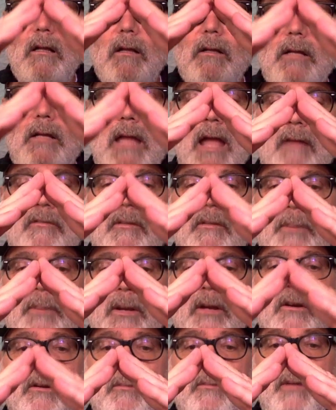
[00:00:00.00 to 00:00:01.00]
you have the
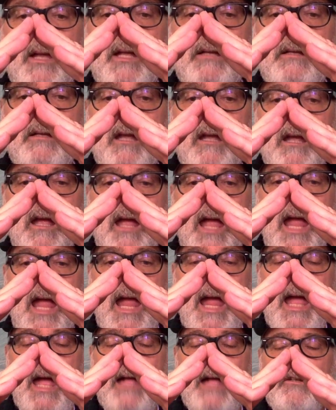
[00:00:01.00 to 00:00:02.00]
pyramid,
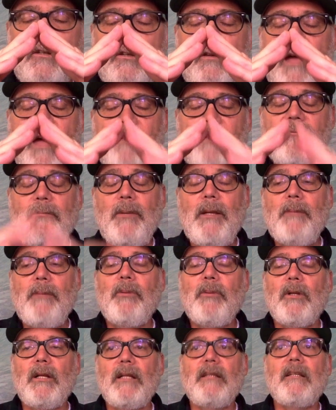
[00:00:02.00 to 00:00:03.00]
and you have
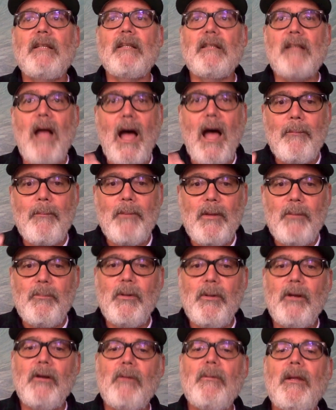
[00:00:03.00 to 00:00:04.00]
people at the top of the
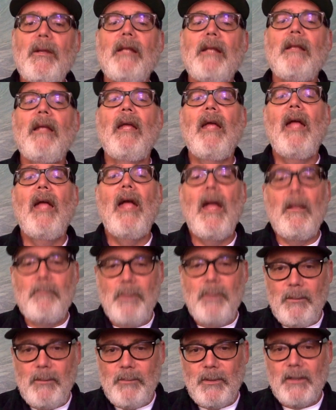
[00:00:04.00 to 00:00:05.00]
pyramid and
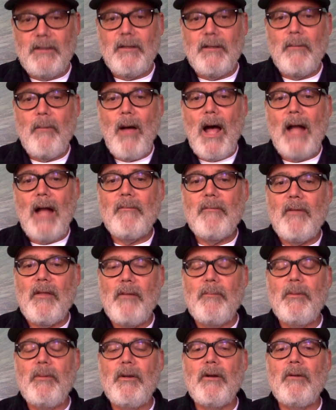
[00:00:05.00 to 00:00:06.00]
people at the bottom of the
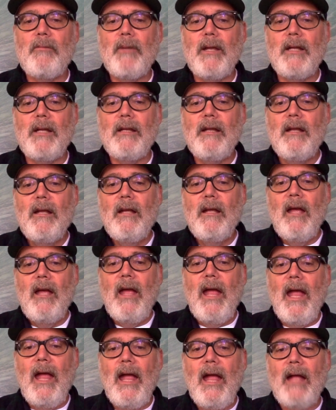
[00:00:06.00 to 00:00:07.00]
pyramid.
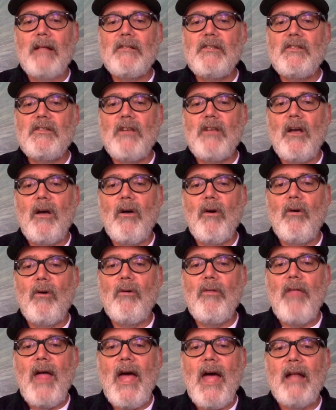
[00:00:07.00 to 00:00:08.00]
And so
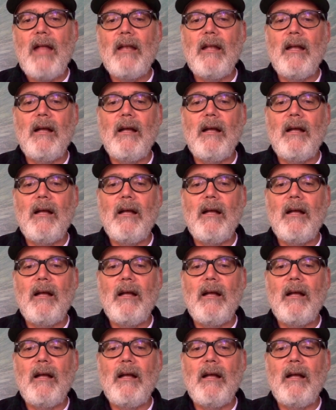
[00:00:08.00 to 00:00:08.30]
that